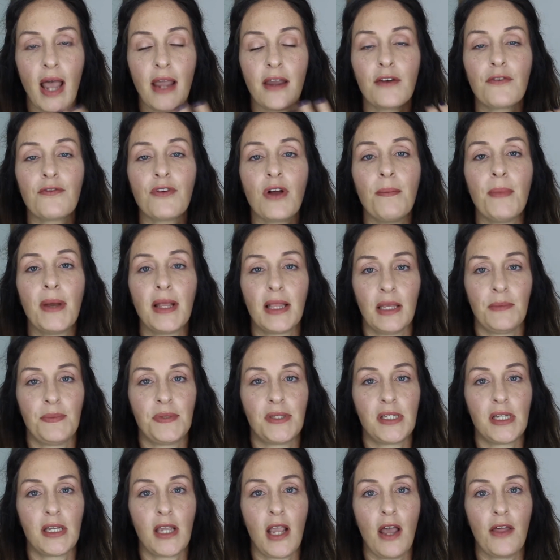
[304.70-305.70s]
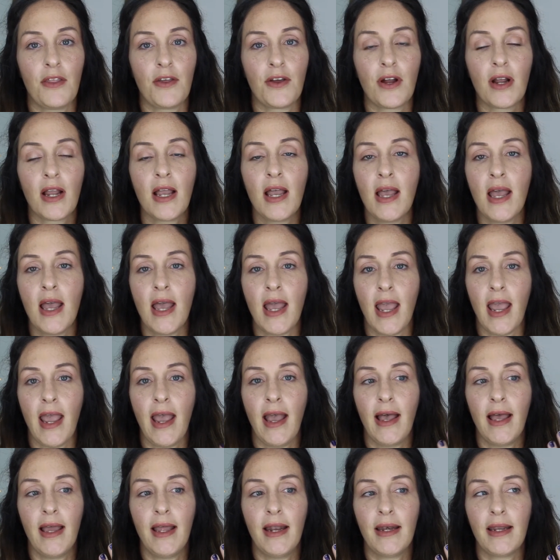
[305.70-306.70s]
I could rub my lips together
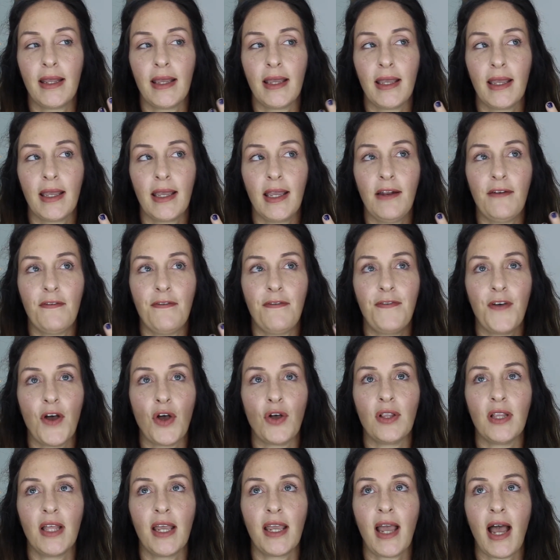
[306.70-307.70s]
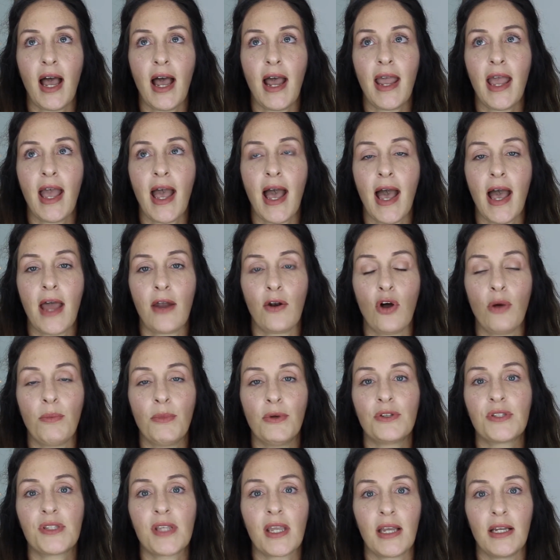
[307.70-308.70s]
and it felt like I had
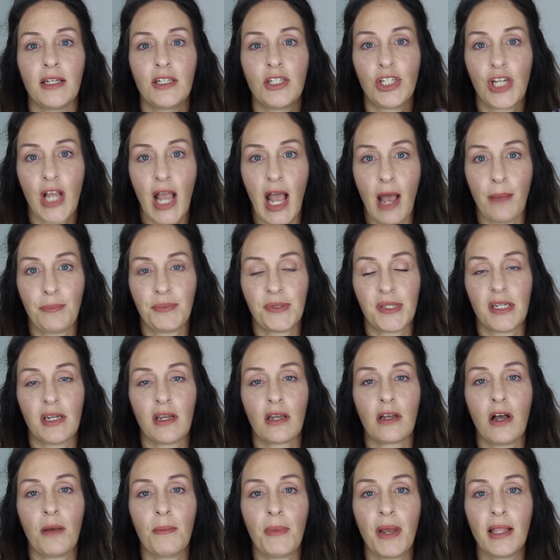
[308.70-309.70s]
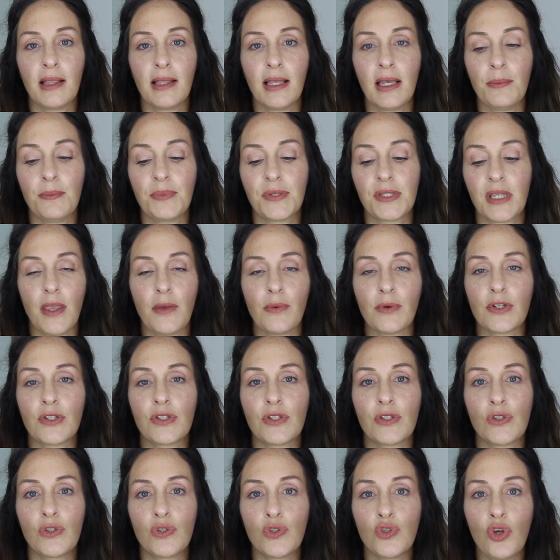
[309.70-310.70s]
almost like a chapstick on my lips. They were
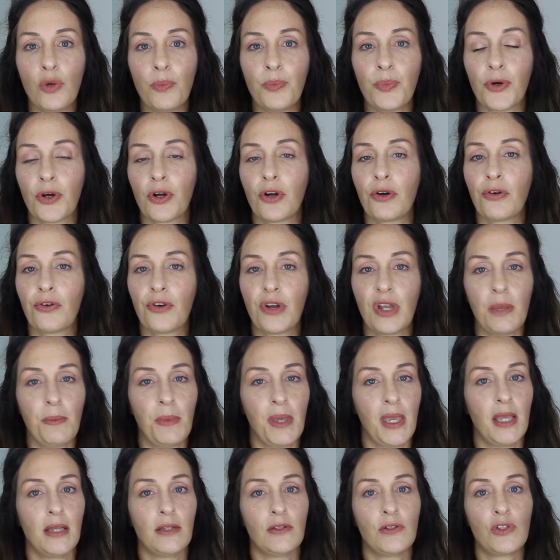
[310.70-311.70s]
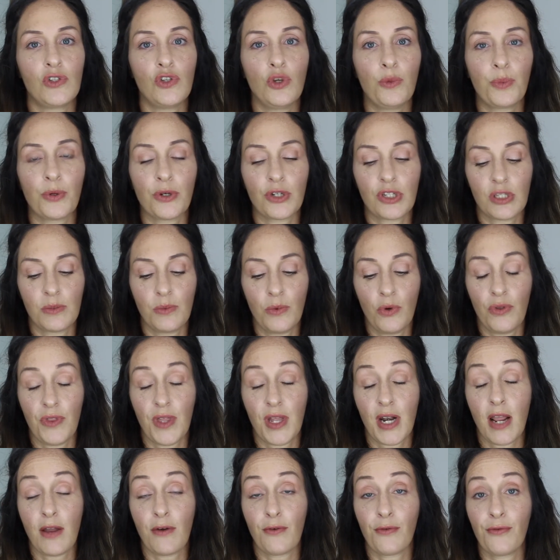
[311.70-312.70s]
super creamy and super smooth,
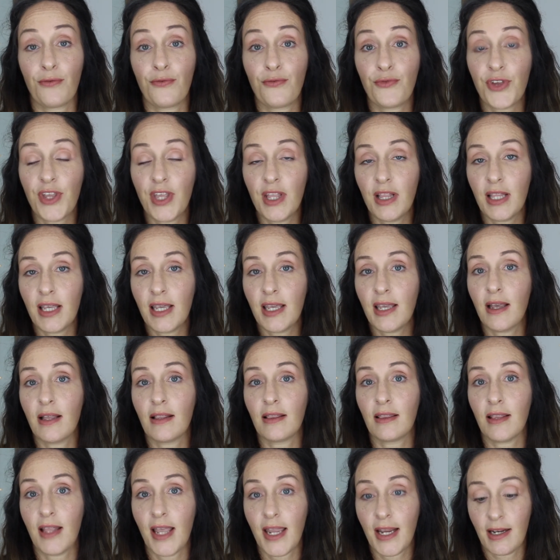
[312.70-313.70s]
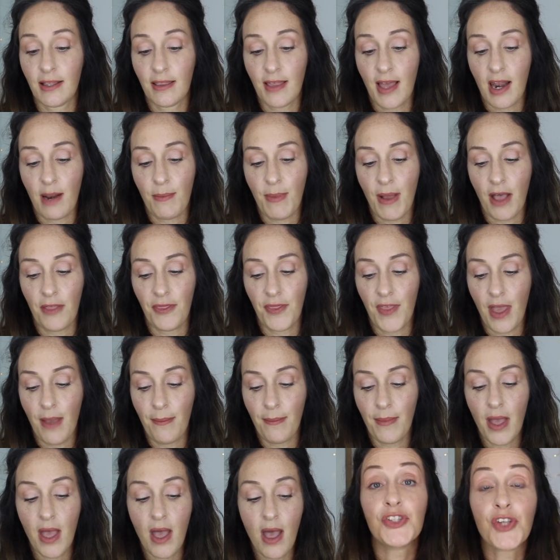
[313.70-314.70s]
and I really liked that about
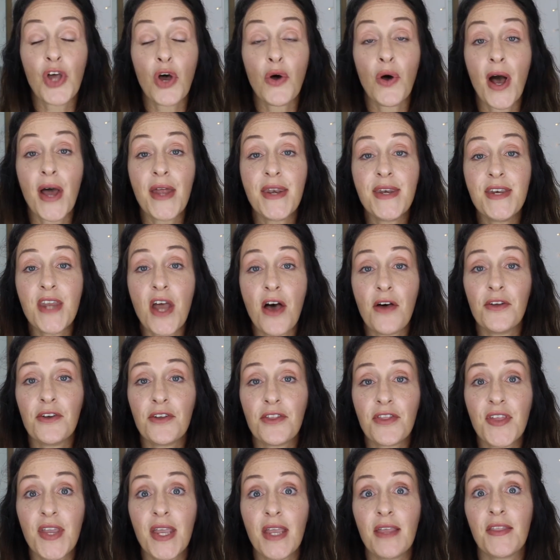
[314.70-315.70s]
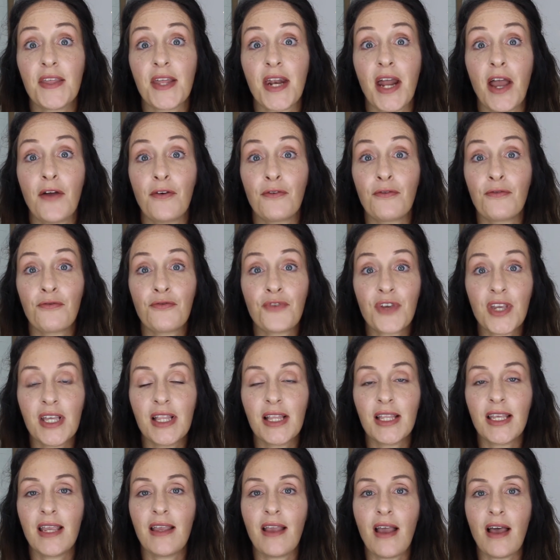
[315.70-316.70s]
them. So another thing that I
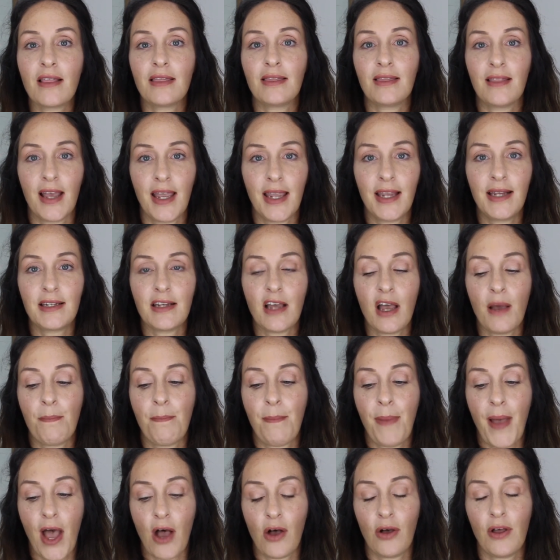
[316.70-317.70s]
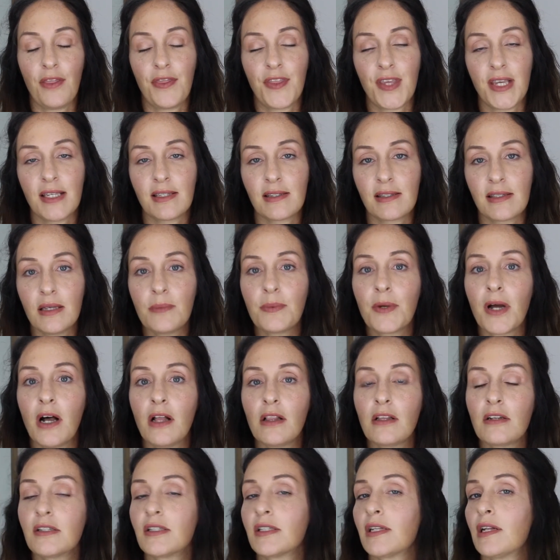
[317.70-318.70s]
really liked about these lip
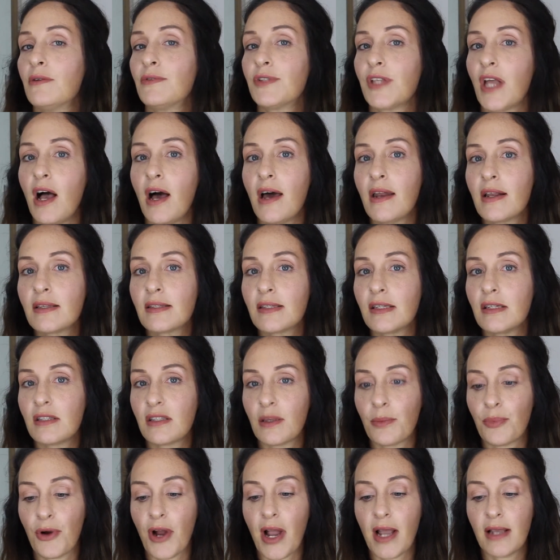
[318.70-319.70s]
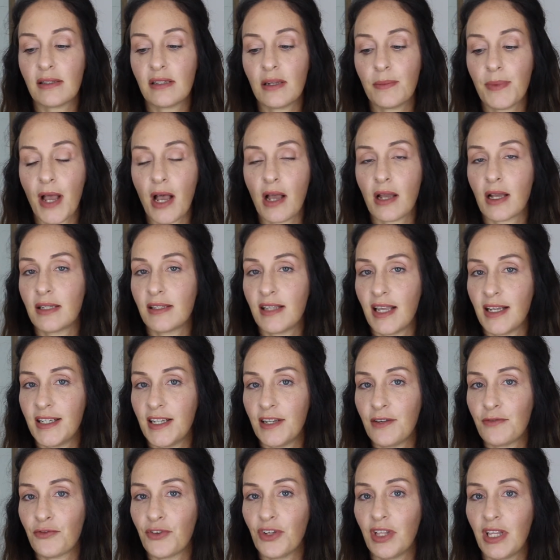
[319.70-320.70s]
colors that I was honestly surprised about, because I
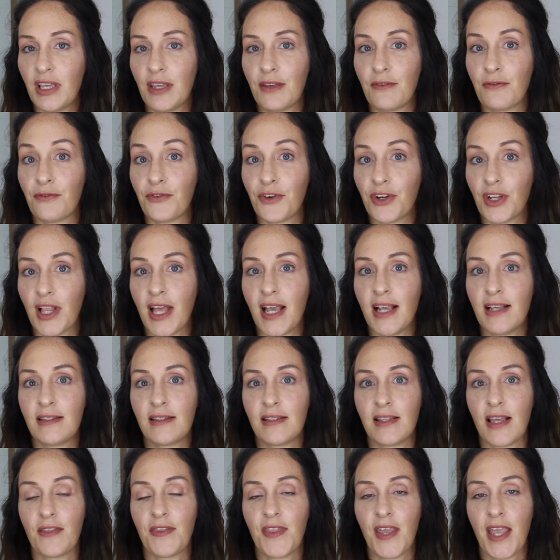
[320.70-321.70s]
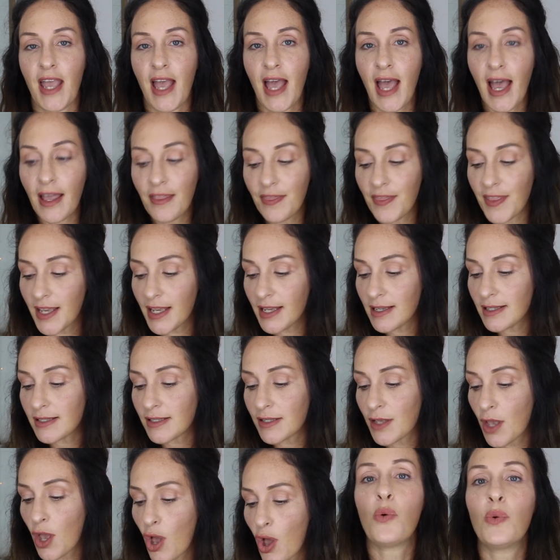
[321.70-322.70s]
didn't really even realize that they had
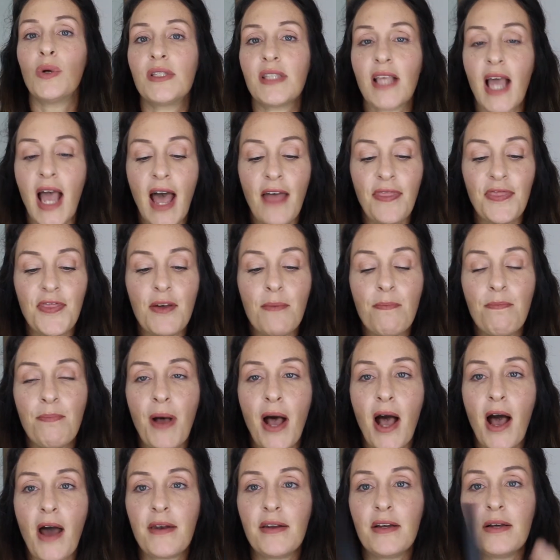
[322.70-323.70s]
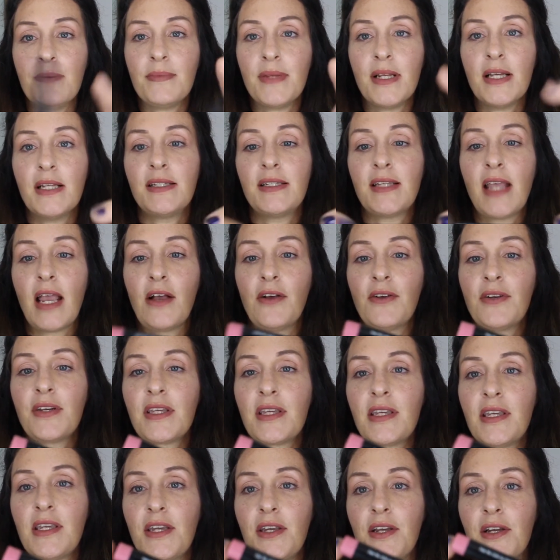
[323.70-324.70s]
this, was at the bottom down
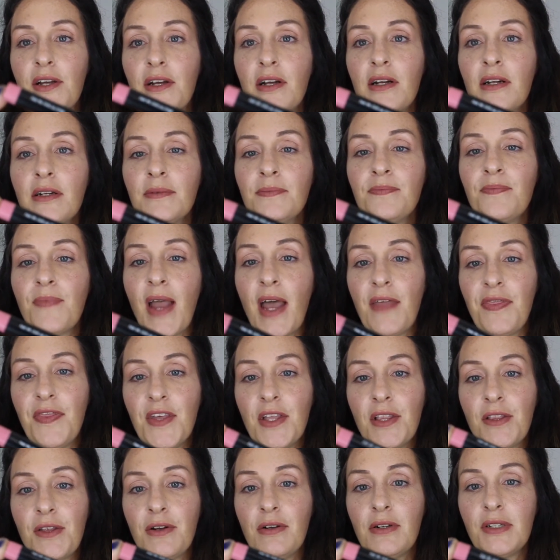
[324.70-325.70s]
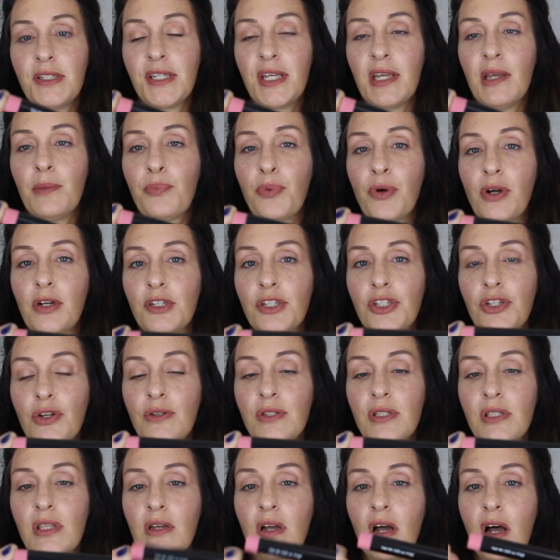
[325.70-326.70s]
here, at the little tip where it
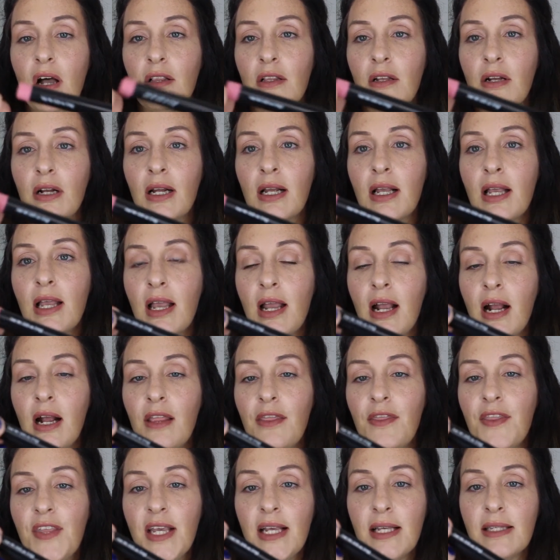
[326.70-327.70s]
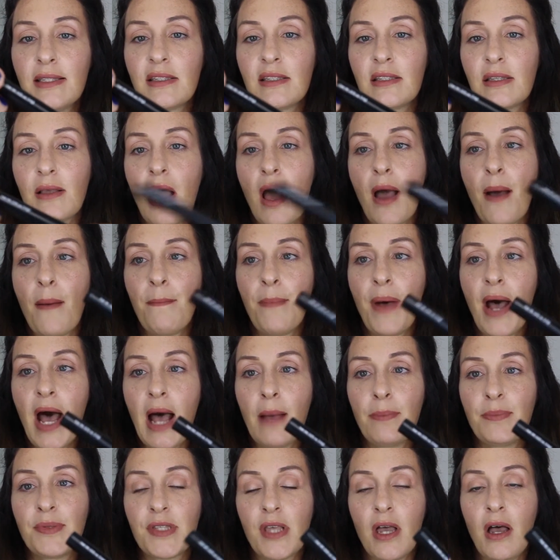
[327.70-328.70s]
shows the color, this
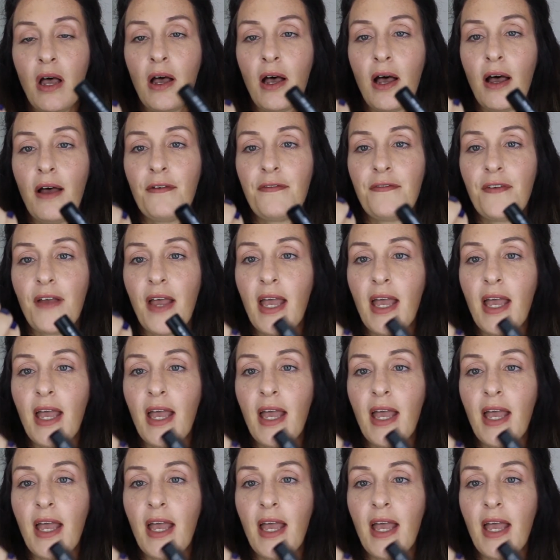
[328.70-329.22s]
pops off